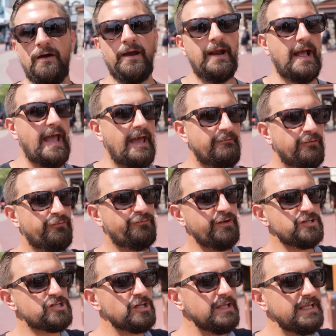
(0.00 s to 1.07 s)
All right, I have
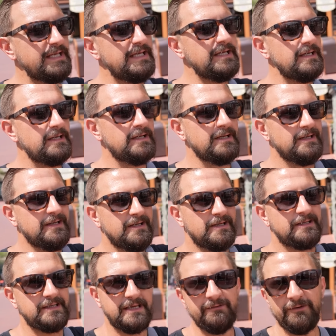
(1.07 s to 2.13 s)
officially
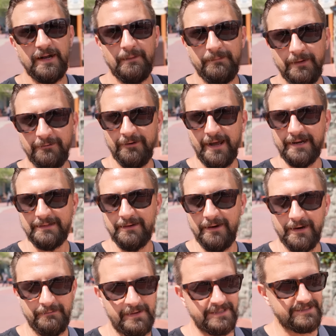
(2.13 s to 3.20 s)
given up on riding the
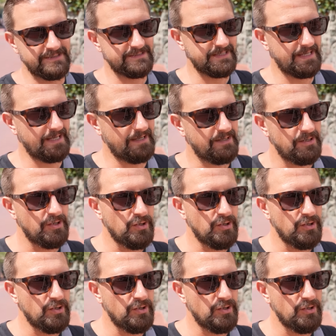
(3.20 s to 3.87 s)
Haunted Mansion today.